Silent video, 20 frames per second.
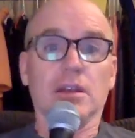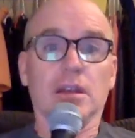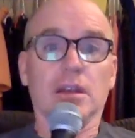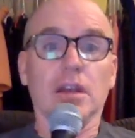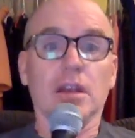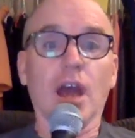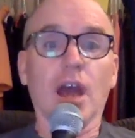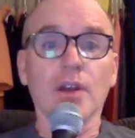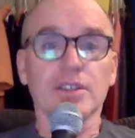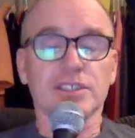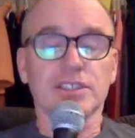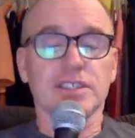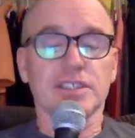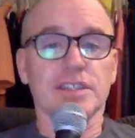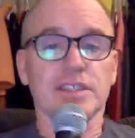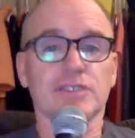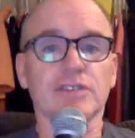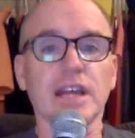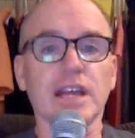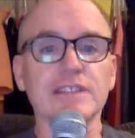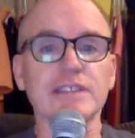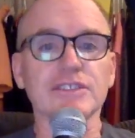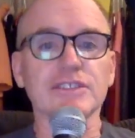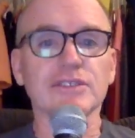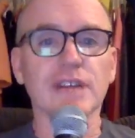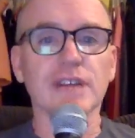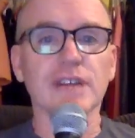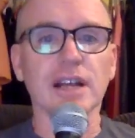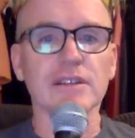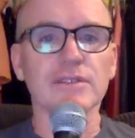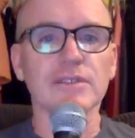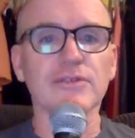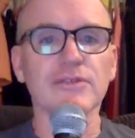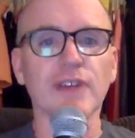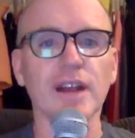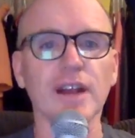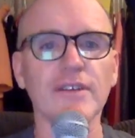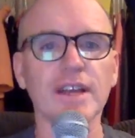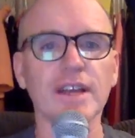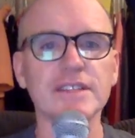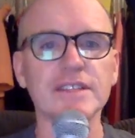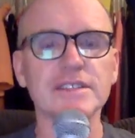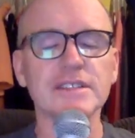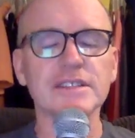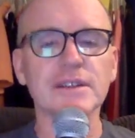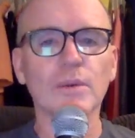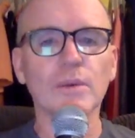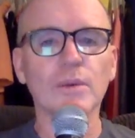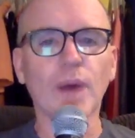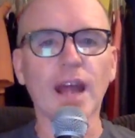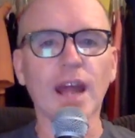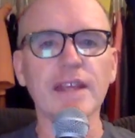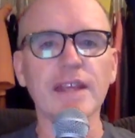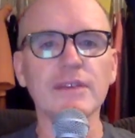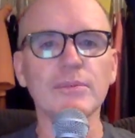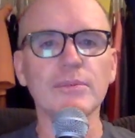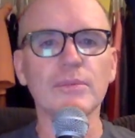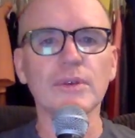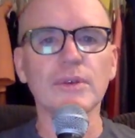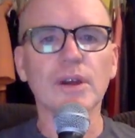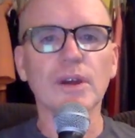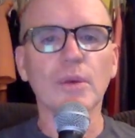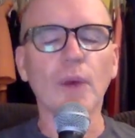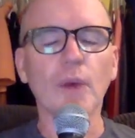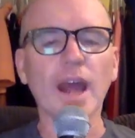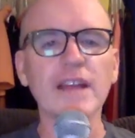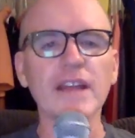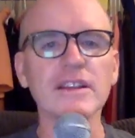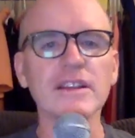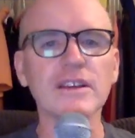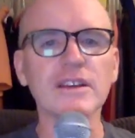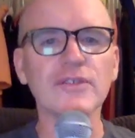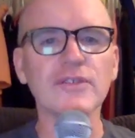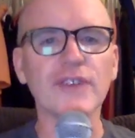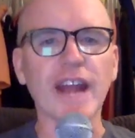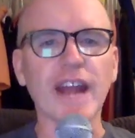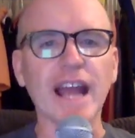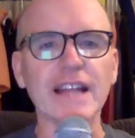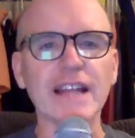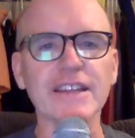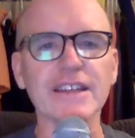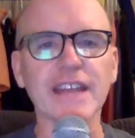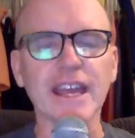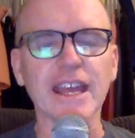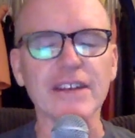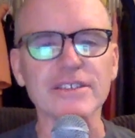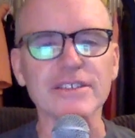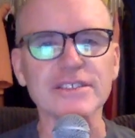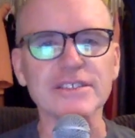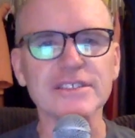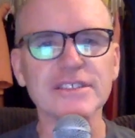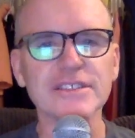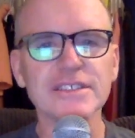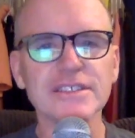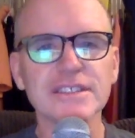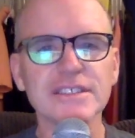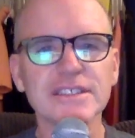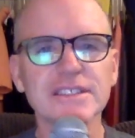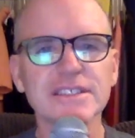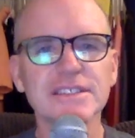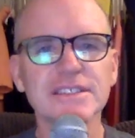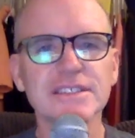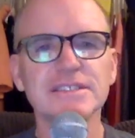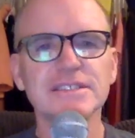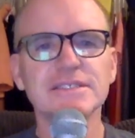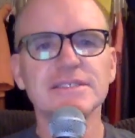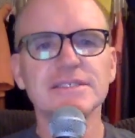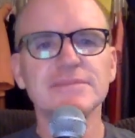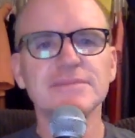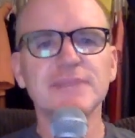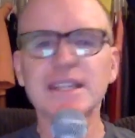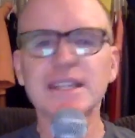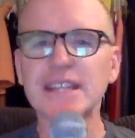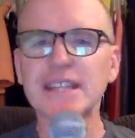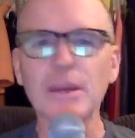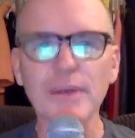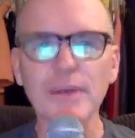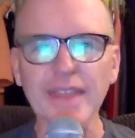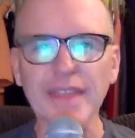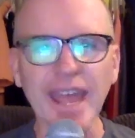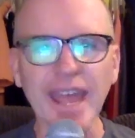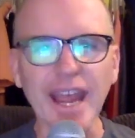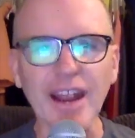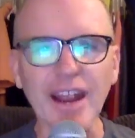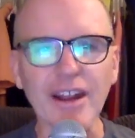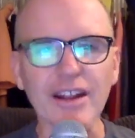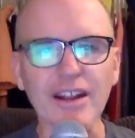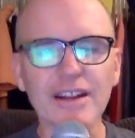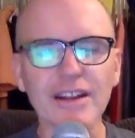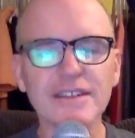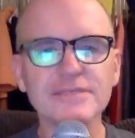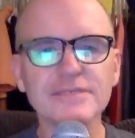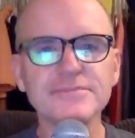no, did you see the tractor trailer in front of us? Why are you looking for alligators? But they were there.